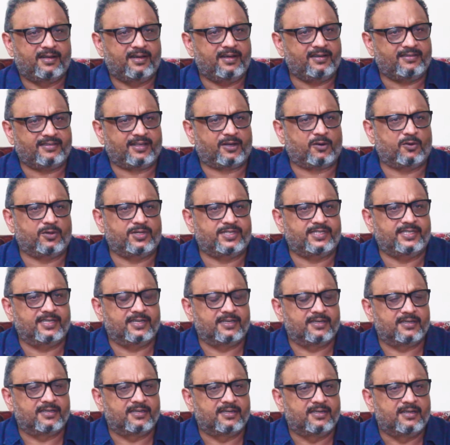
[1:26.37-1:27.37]
It's a
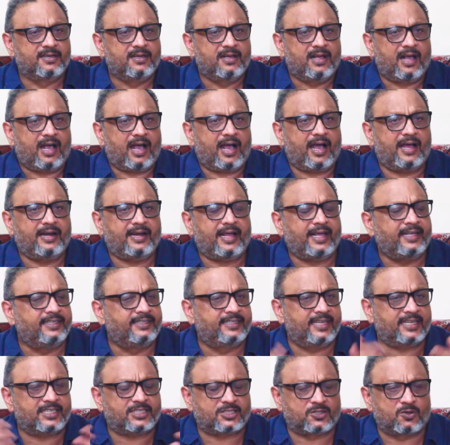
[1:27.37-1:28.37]
question. And I
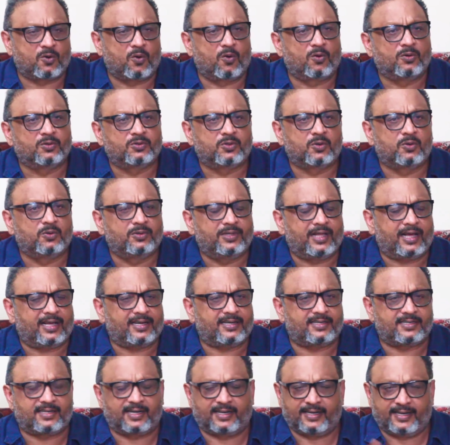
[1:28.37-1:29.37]
just gone through
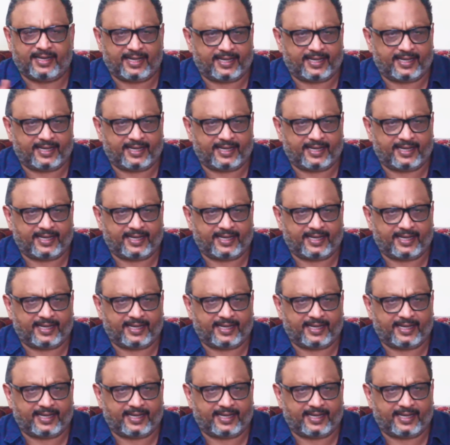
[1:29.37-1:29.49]
that